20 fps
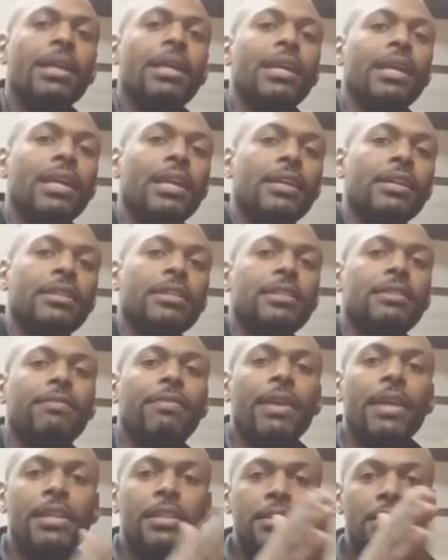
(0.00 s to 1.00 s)
is
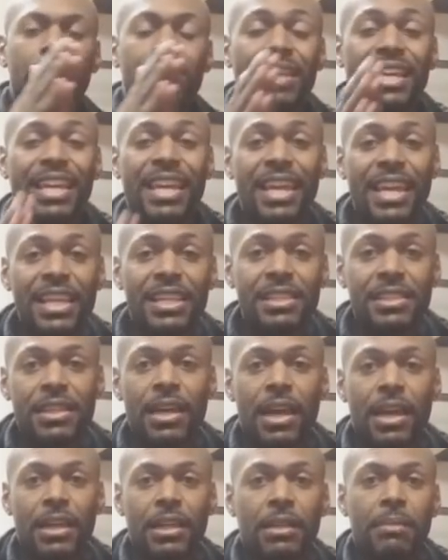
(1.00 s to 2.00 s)
faced on the
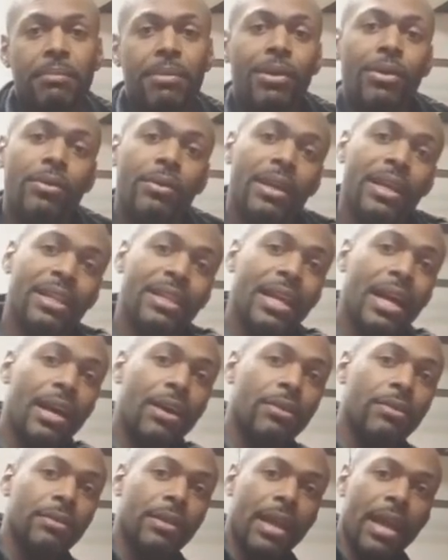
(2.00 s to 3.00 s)
inside of the boat and not
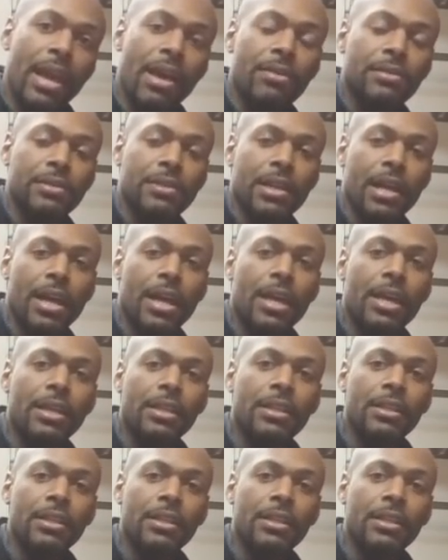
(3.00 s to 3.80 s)
on the outside.